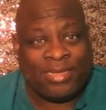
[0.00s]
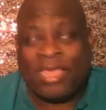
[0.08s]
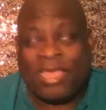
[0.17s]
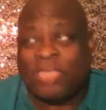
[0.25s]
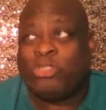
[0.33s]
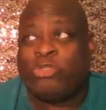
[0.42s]

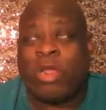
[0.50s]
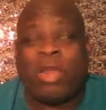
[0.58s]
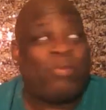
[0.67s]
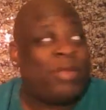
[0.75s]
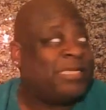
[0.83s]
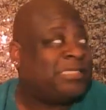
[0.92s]
Because you trying
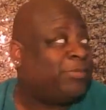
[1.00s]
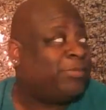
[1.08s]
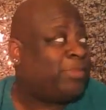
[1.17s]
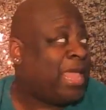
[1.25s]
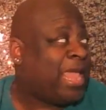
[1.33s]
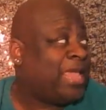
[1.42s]
to place the
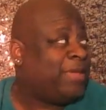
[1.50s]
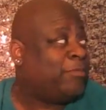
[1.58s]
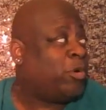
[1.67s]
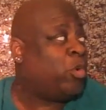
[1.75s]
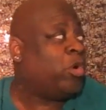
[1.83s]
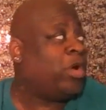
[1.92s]
blame
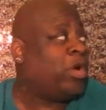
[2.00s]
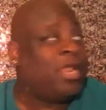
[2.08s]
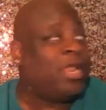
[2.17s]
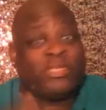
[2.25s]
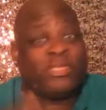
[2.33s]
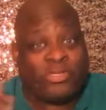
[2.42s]

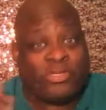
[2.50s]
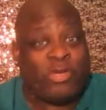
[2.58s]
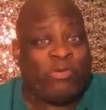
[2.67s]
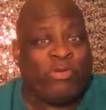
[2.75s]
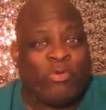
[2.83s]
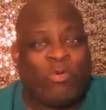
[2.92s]
on
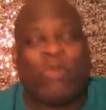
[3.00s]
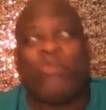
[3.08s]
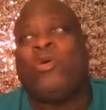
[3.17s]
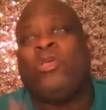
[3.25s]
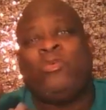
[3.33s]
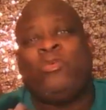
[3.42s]
Sonya
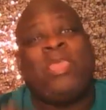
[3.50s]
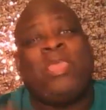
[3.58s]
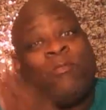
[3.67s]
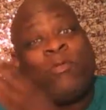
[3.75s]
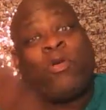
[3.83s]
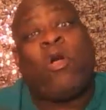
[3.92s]
Norwood. You
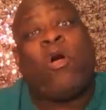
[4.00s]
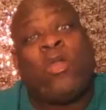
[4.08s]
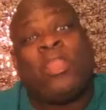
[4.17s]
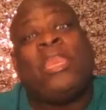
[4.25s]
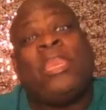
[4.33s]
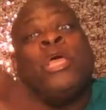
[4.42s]
keep
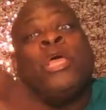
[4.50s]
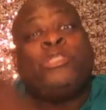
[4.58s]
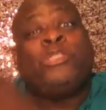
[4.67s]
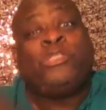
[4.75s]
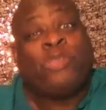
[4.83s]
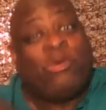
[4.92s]
calling
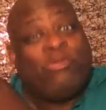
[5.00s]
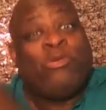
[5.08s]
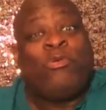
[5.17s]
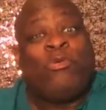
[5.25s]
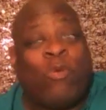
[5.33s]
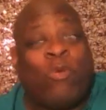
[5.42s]
Sonya
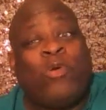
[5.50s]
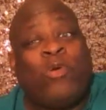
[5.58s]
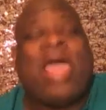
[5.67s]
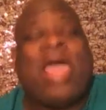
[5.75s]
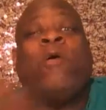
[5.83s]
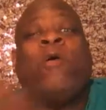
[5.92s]

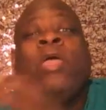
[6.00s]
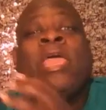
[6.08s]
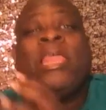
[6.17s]
Norwood out.